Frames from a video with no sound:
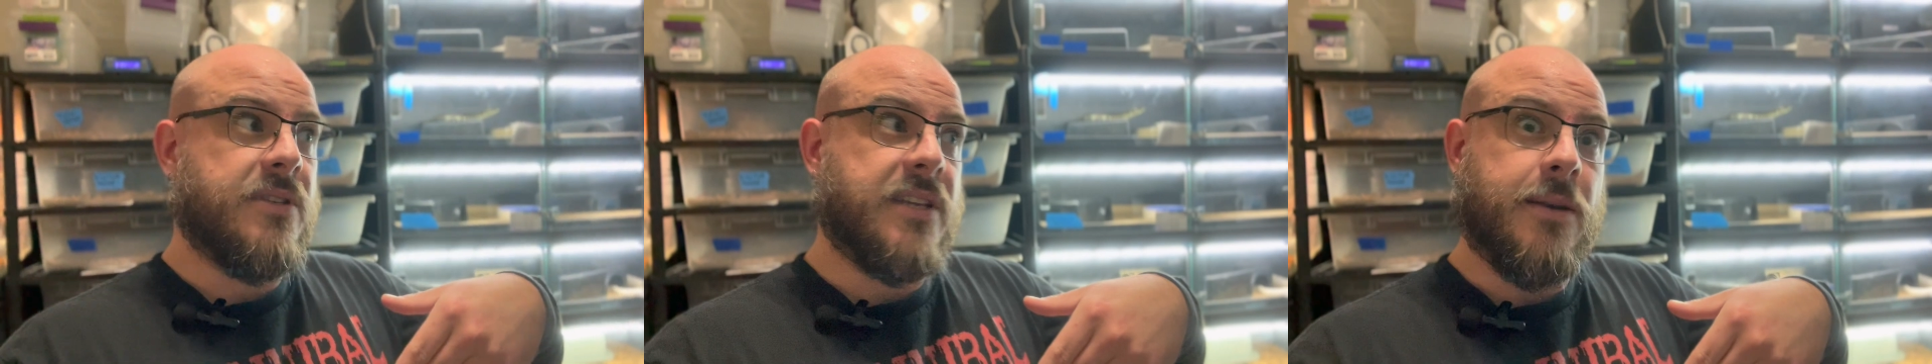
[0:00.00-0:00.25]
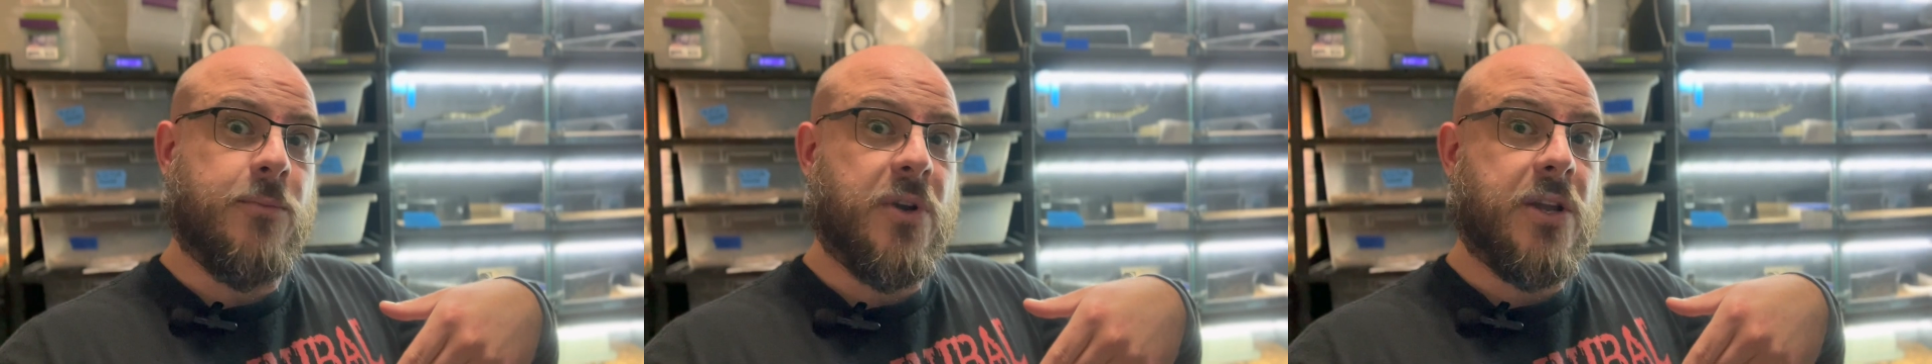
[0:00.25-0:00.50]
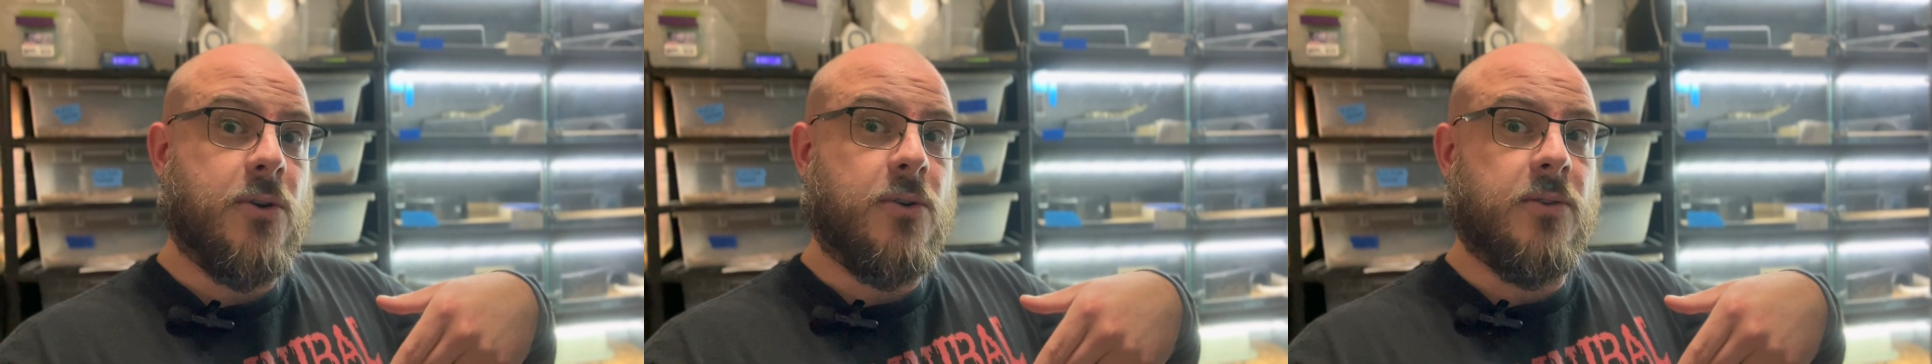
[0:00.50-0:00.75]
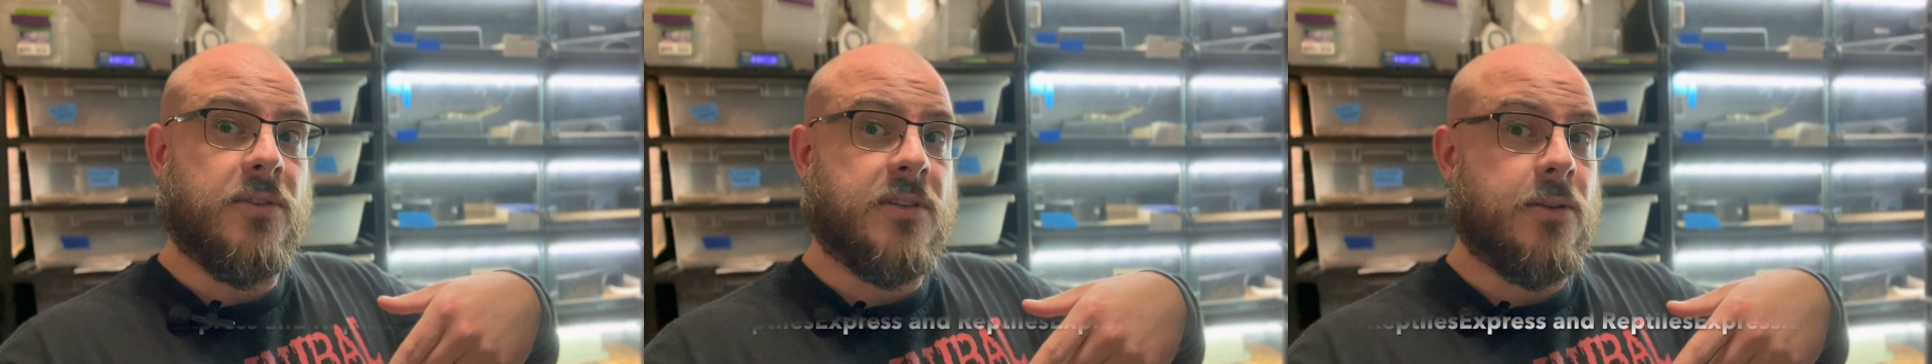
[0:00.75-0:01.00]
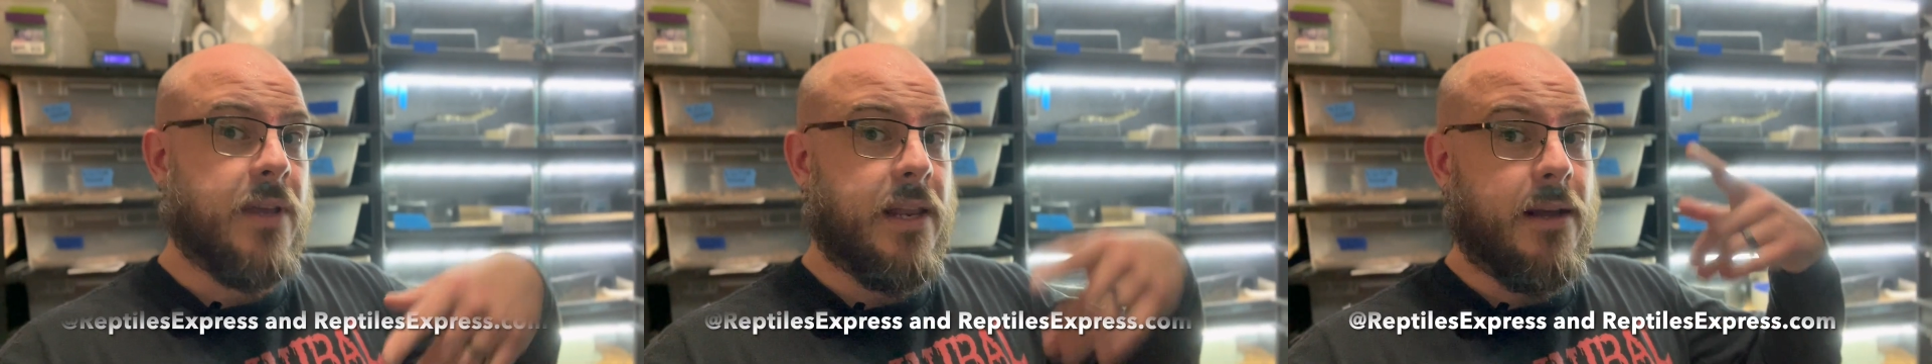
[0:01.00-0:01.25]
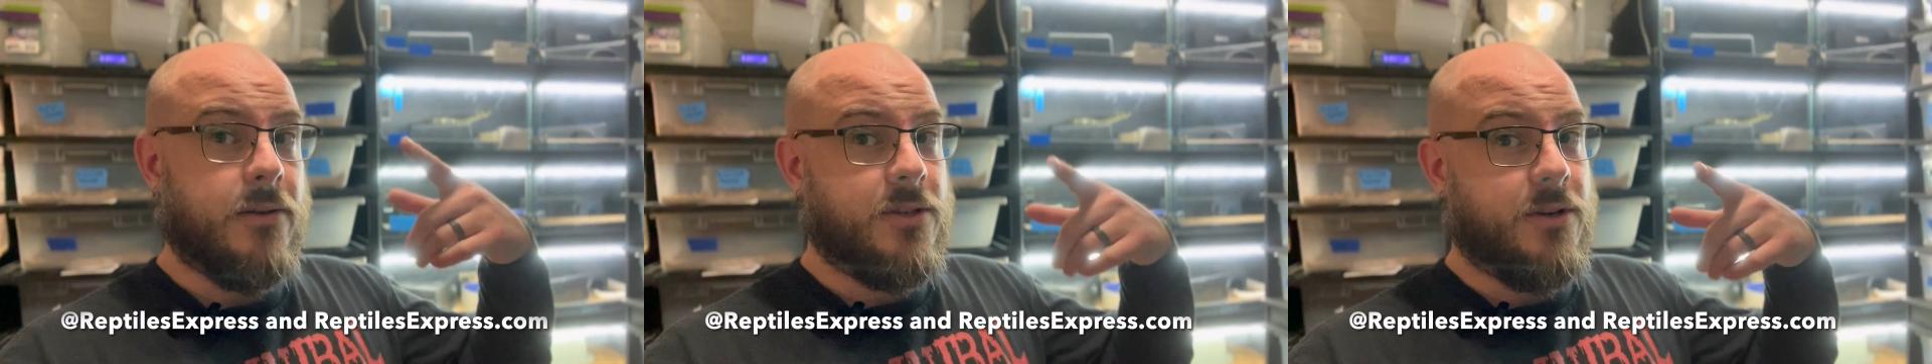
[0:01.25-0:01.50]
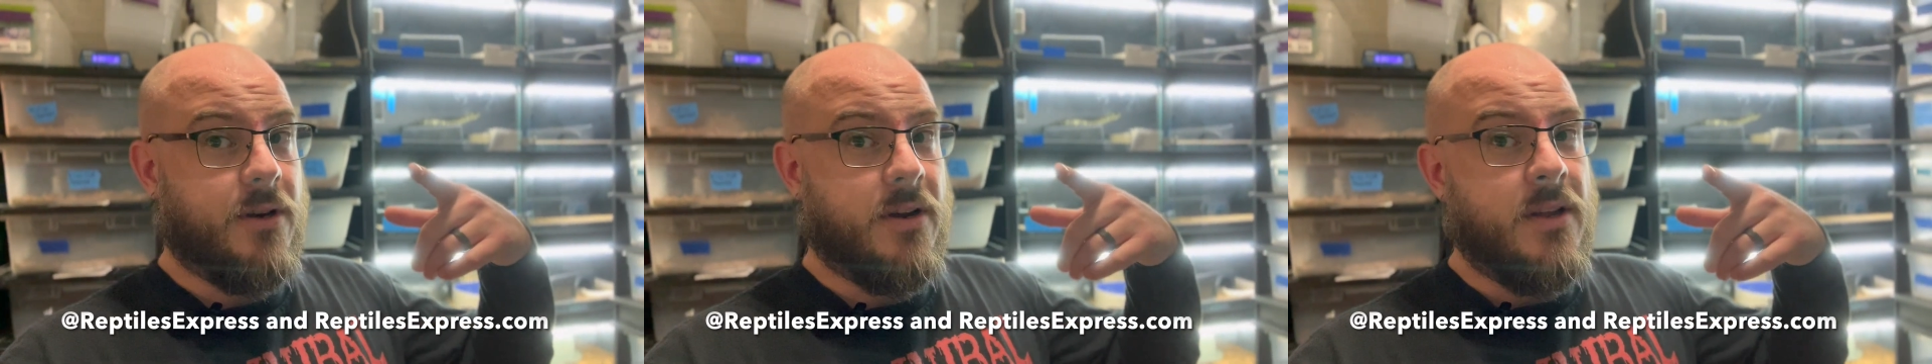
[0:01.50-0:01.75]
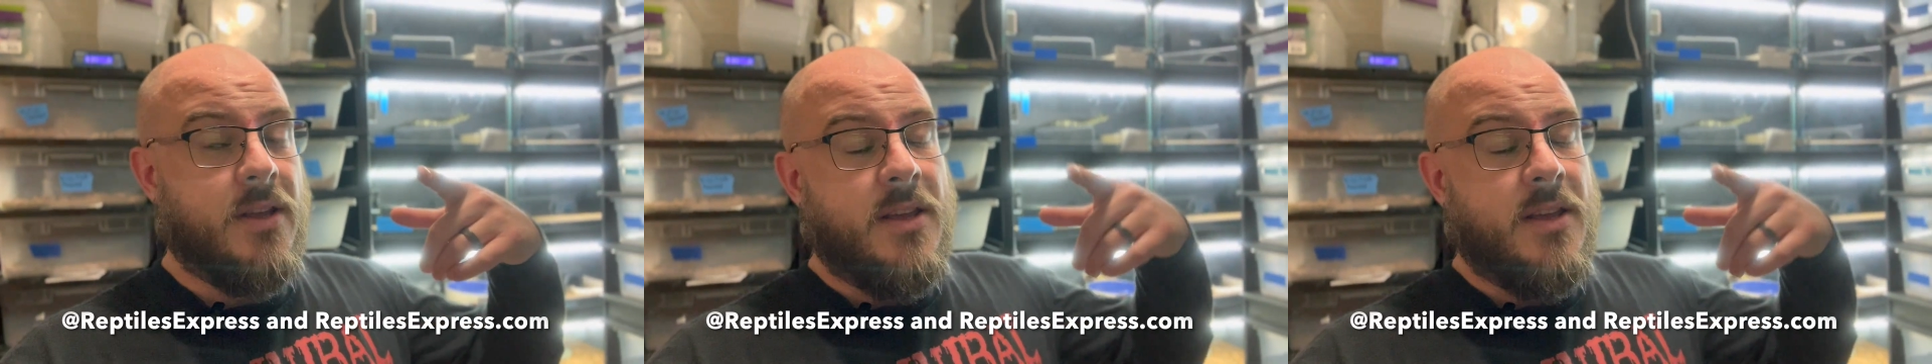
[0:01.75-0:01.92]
It's getting pretty cold, so get out to